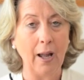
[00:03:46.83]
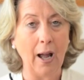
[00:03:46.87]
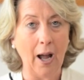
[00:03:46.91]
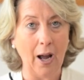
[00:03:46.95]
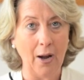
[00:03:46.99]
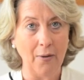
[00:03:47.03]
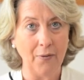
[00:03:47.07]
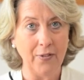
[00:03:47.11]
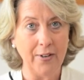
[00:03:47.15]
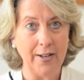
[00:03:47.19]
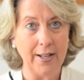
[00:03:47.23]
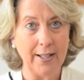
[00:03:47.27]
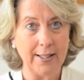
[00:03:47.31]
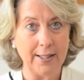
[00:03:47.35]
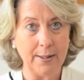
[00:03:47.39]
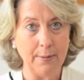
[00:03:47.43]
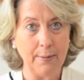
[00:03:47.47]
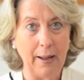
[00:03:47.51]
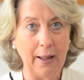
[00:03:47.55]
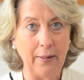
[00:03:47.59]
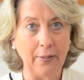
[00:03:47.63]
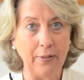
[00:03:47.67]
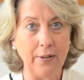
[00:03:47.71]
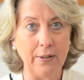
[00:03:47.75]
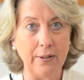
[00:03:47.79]
I'm Vanessa
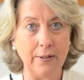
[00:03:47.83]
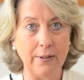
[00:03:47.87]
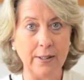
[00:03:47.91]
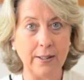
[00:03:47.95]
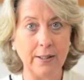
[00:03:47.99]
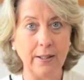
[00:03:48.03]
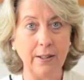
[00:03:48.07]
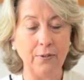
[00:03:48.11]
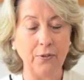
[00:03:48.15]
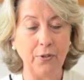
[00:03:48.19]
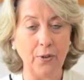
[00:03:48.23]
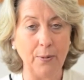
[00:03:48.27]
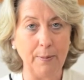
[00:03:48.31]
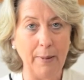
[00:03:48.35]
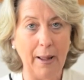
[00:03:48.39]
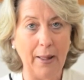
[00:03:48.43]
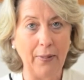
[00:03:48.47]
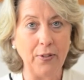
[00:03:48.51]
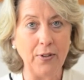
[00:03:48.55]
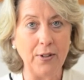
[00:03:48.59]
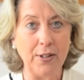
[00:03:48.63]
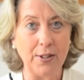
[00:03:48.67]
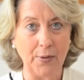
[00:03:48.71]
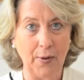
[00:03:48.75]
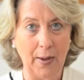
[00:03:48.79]
Mathews from
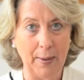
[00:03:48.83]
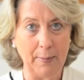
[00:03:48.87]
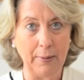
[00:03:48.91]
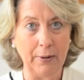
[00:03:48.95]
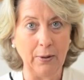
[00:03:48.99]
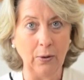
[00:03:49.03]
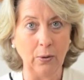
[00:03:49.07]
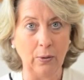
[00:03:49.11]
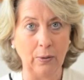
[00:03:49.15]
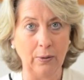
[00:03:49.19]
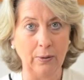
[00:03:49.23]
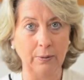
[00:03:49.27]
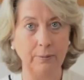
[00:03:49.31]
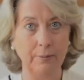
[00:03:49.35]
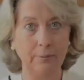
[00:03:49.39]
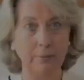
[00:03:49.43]
Mathews Family Law.